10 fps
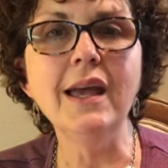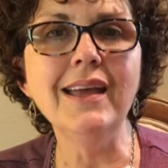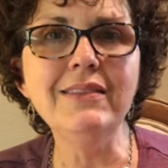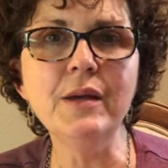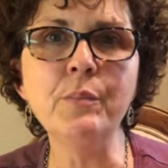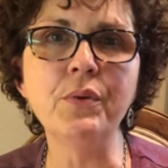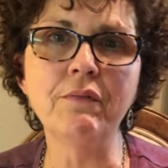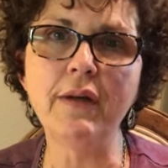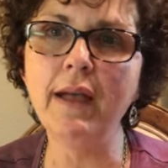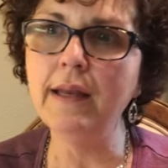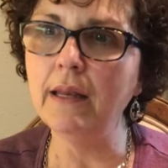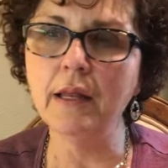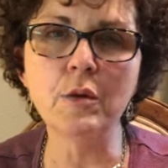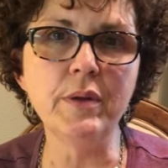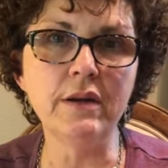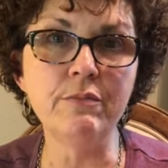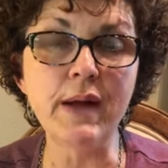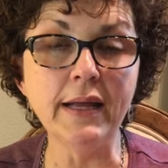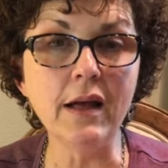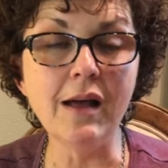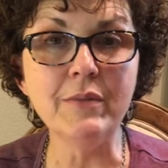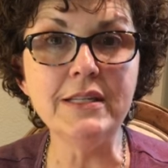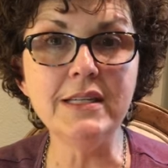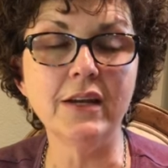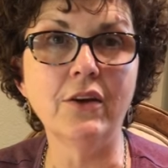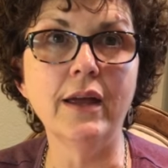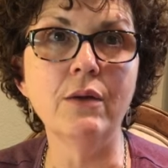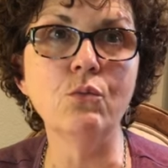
and then provide a little bit of my commentary,